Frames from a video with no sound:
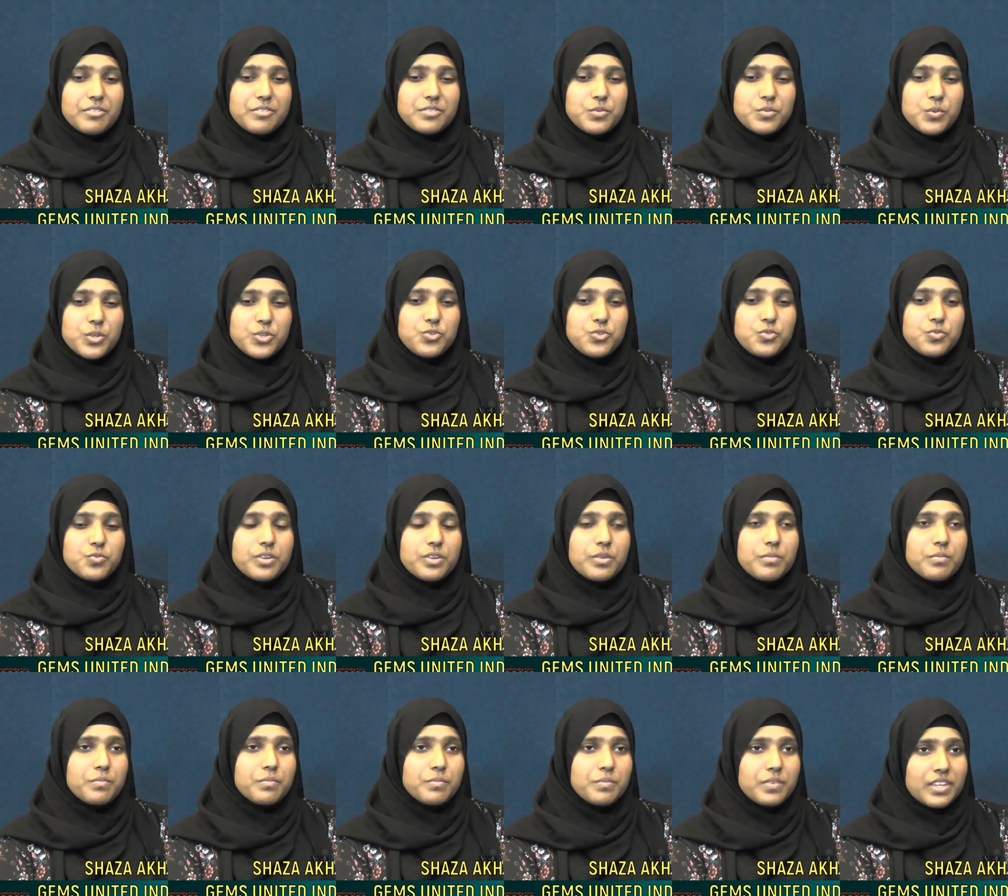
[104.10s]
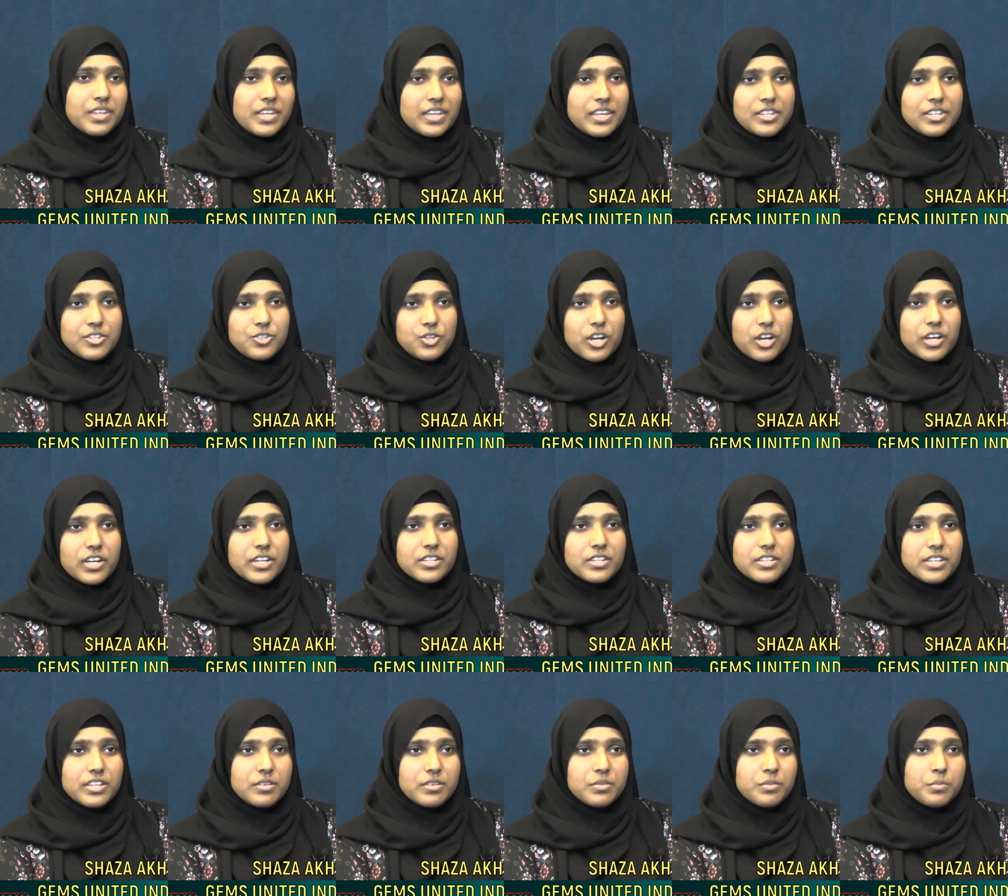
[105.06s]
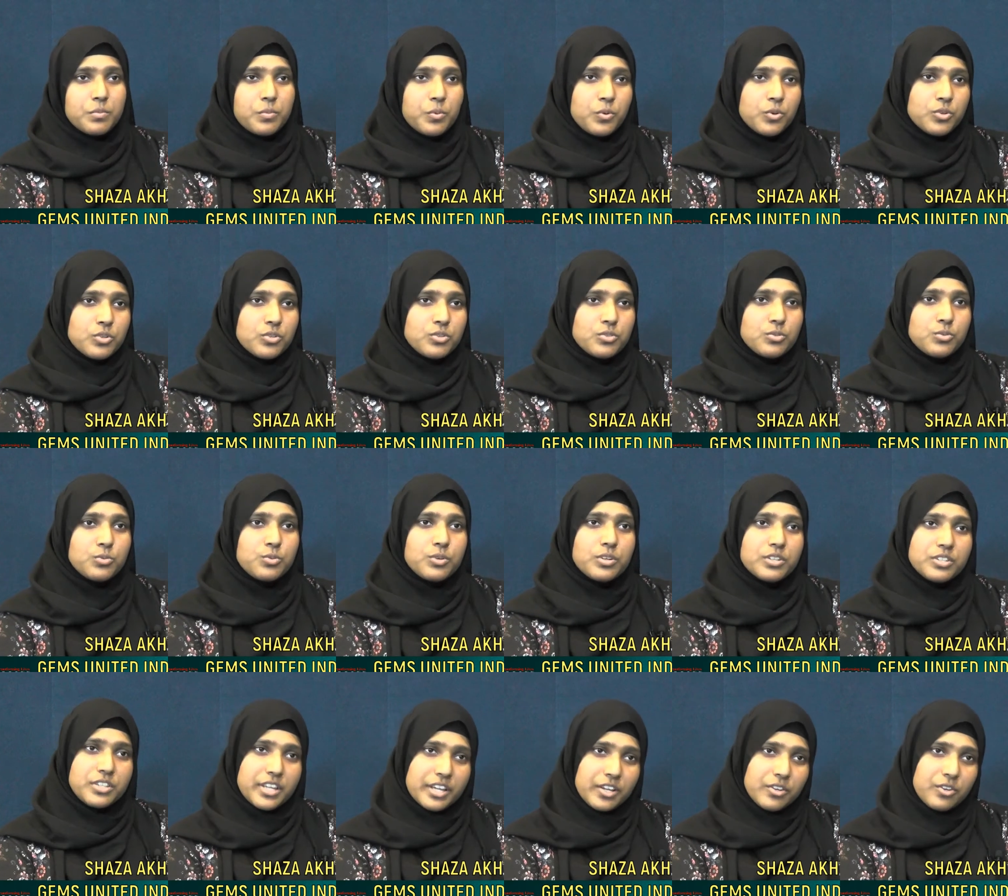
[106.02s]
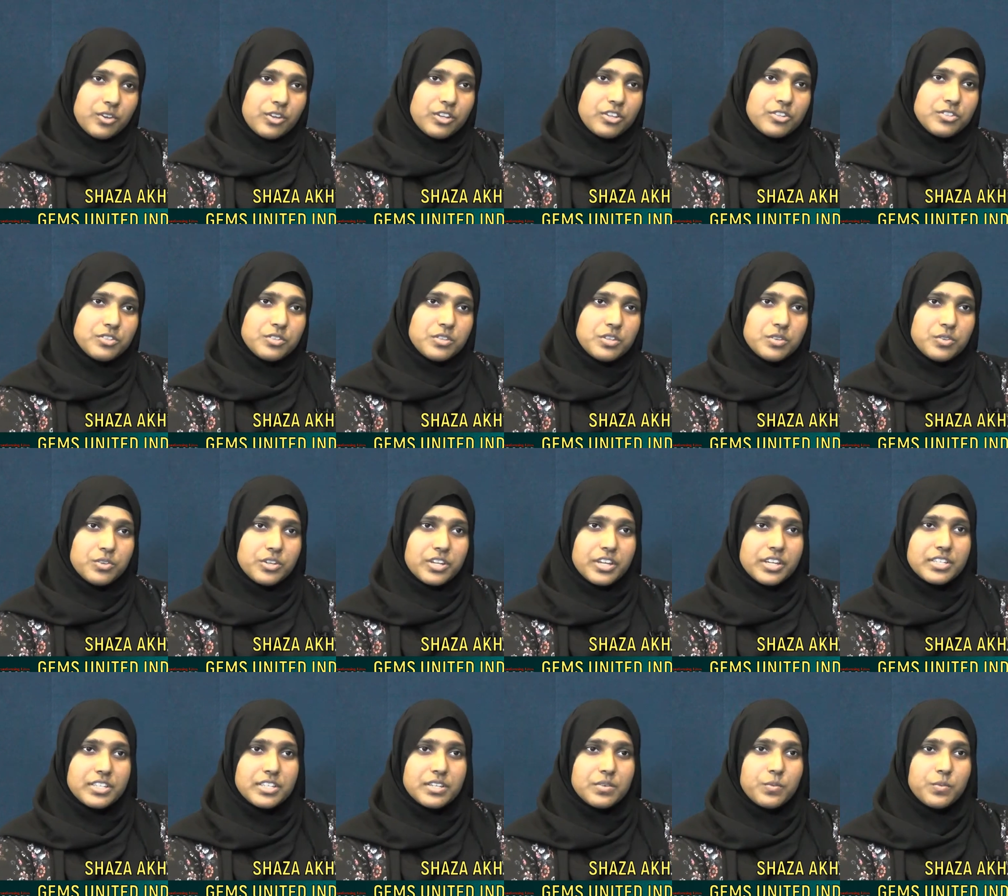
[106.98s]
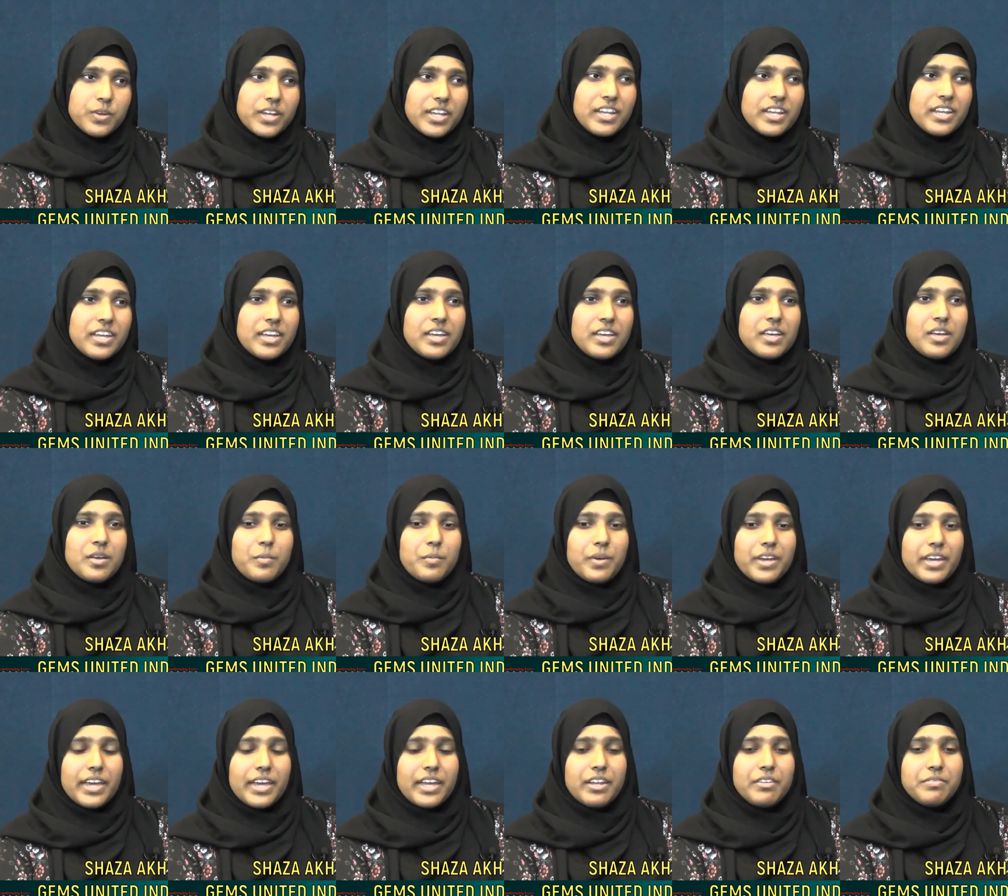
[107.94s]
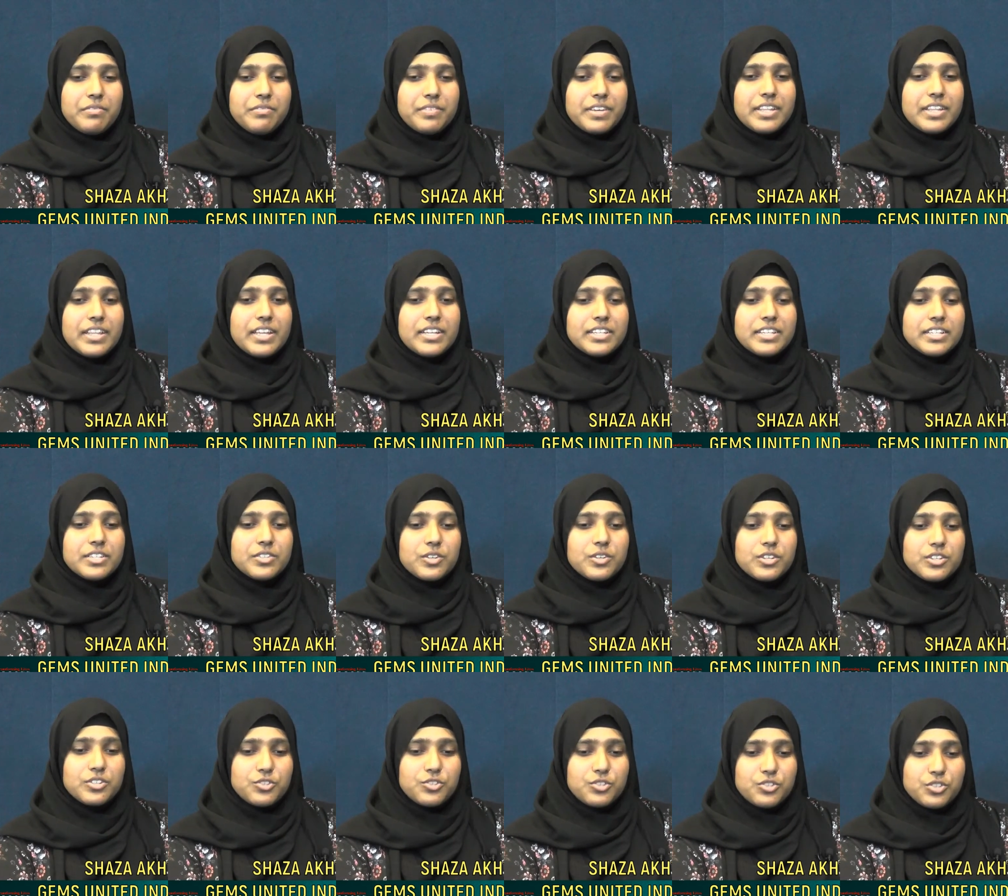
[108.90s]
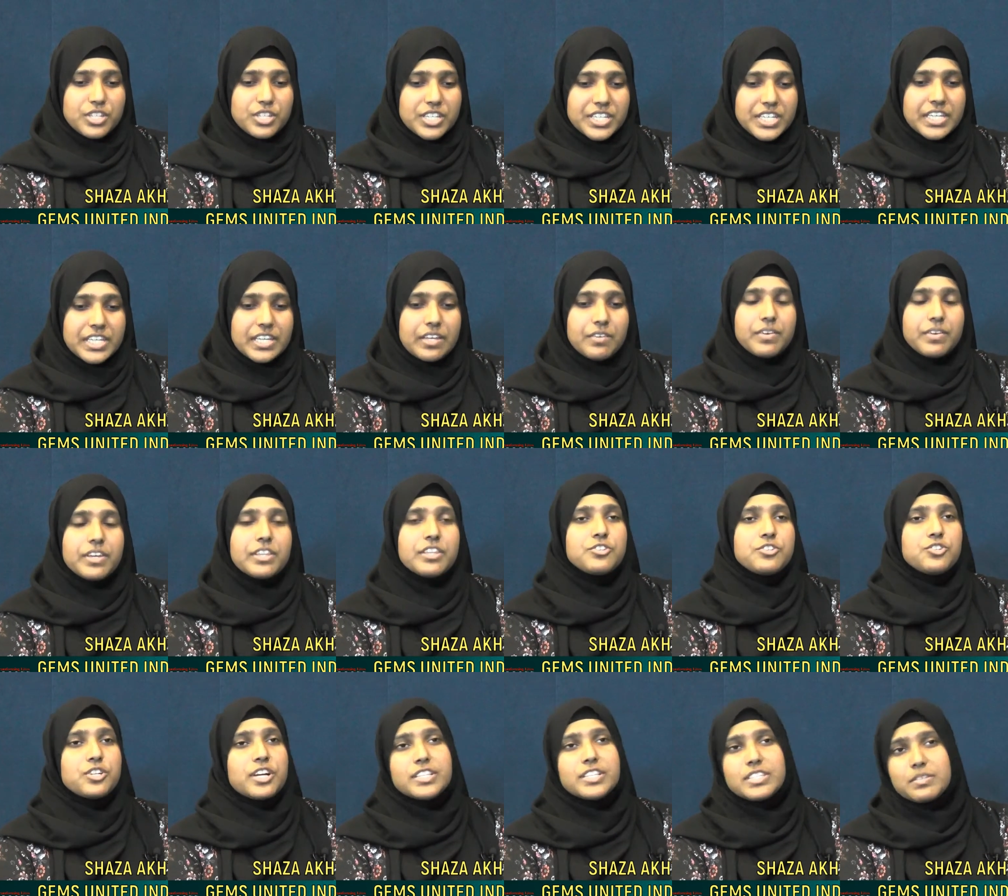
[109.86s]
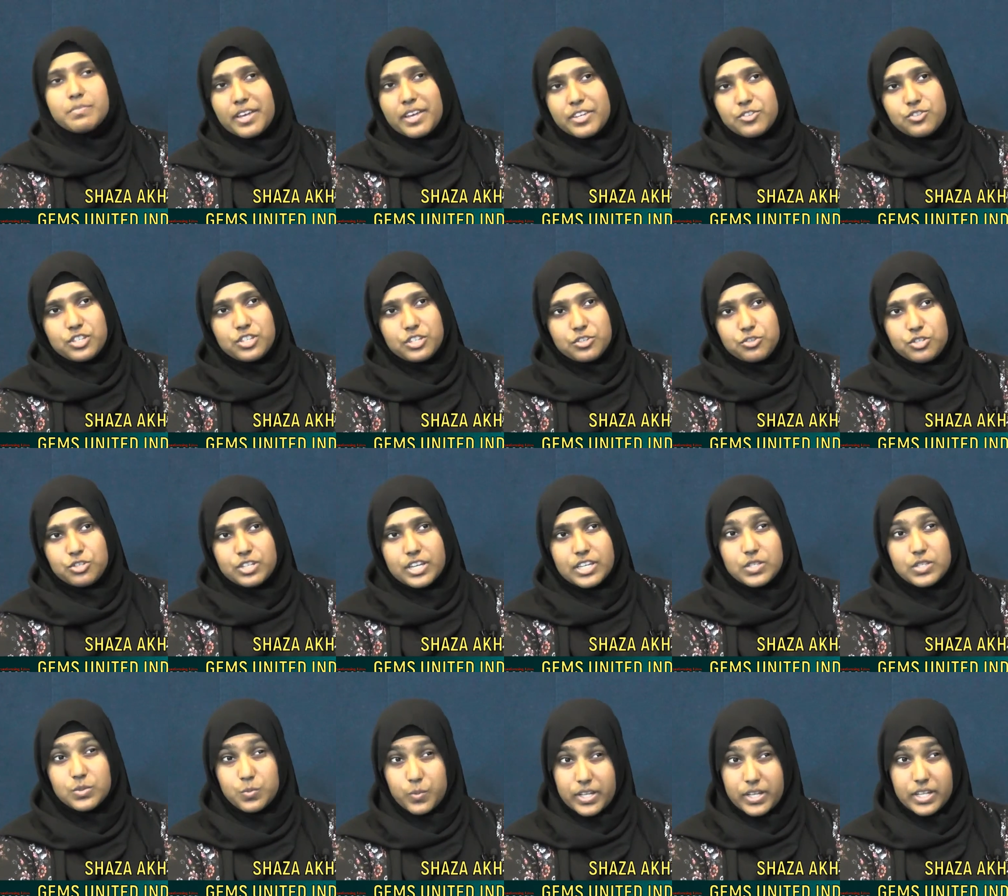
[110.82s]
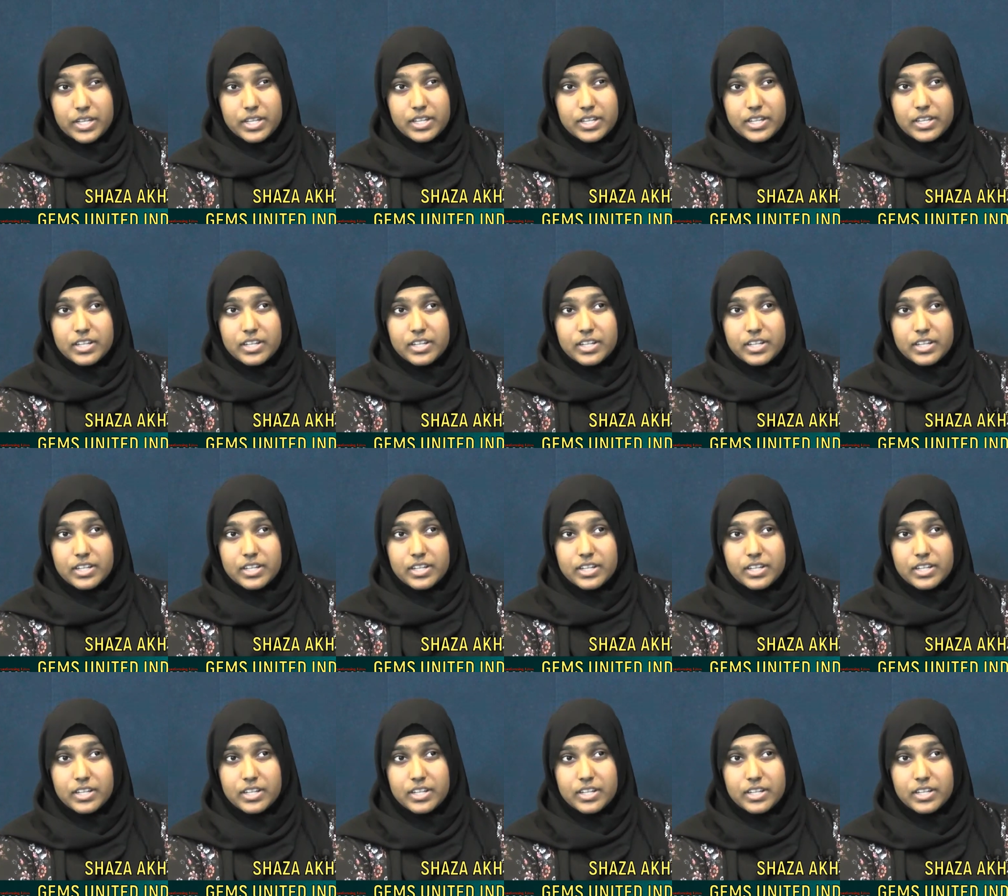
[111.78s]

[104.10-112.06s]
a switch from chalk and board to a technology oriented one. I kind of feel that technology is taking away the child's imagination as well.